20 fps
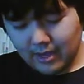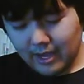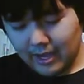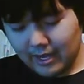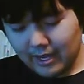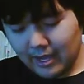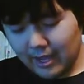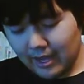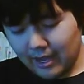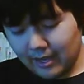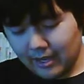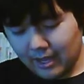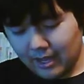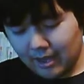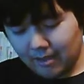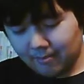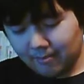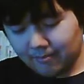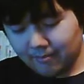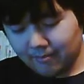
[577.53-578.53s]
And then
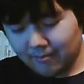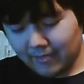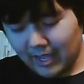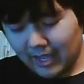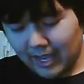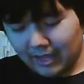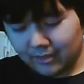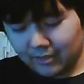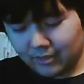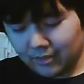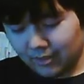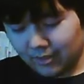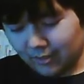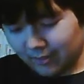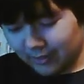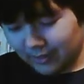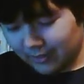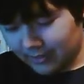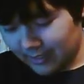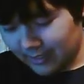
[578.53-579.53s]
yeah, I'll show
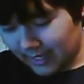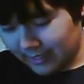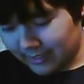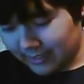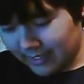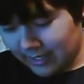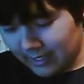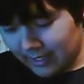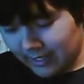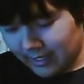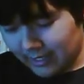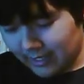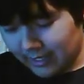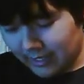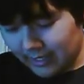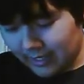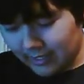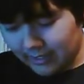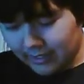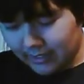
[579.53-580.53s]
you what's actually
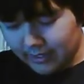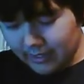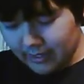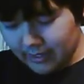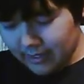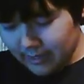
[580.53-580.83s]
in here.